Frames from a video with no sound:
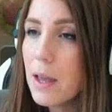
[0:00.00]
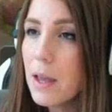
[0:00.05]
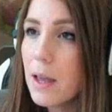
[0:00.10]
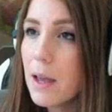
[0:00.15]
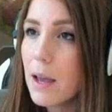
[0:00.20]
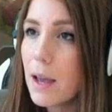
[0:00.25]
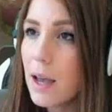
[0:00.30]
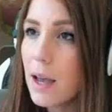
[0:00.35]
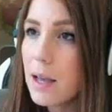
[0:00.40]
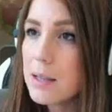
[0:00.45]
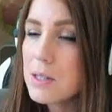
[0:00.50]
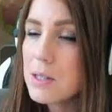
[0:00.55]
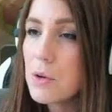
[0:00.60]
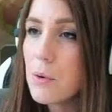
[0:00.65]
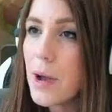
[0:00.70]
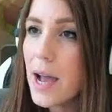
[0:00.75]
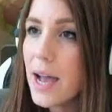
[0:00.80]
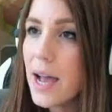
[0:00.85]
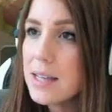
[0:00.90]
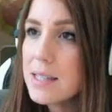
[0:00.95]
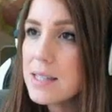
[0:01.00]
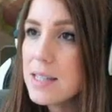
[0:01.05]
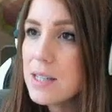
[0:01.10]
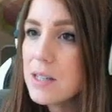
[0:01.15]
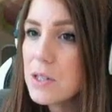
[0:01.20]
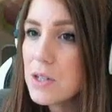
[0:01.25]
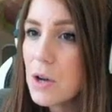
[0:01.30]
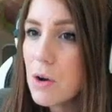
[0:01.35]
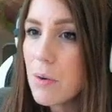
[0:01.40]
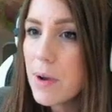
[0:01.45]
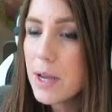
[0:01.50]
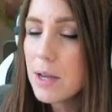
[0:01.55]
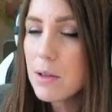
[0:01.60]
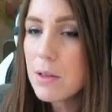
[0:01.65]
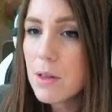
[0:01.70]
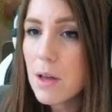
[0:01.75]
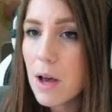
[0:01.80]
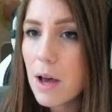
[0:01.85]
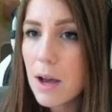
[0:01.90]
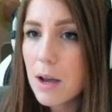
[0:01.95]
Uh, so as he's going
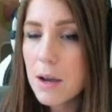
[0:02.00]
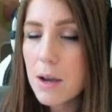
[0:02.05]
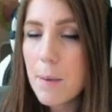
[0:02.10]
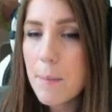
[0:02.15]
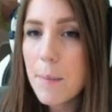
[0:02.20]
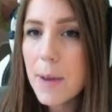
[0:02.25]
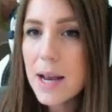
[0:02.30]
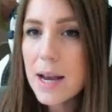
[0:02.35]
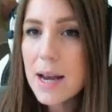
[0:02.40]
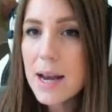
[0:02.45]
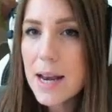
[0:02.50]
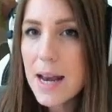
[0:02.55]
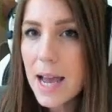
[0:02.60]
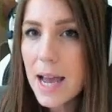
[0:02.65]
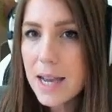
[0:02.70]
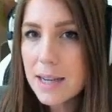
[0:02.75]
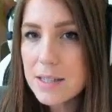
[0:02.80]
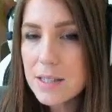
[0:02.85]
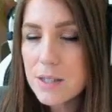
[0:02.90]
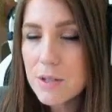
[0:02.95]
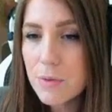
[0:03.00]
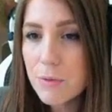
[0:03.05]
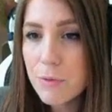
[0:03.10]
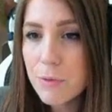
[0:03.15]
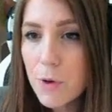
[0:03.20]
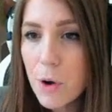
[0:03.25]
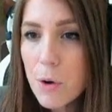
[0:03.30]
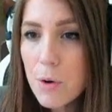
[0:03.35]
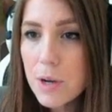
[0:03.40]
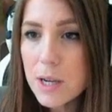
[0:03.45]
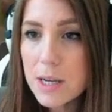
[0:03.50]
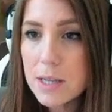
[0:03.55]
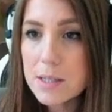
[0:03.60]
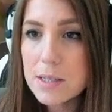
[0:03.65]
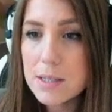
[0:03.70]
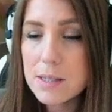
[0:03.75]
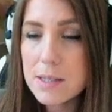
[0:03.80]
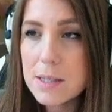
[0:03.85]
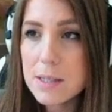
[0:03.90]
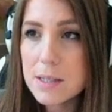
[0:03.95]
along, my next
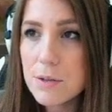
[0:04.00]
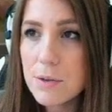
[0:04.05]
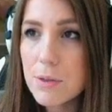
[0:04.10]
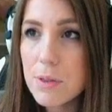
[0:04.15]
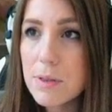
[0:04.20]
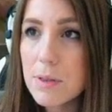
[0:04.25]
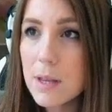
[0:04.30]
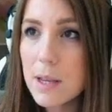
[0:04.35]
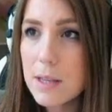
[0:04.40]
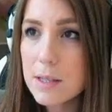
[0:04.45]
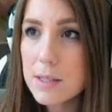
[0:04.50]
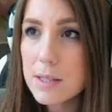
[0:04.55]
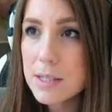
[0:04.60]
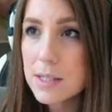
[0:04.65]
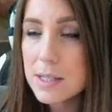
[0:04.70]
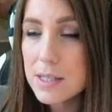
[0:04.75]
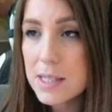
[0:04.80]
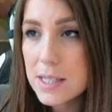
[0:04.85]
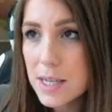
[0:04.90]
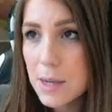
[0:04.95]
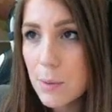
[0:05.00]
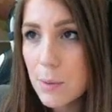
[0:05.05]
focus is to is to see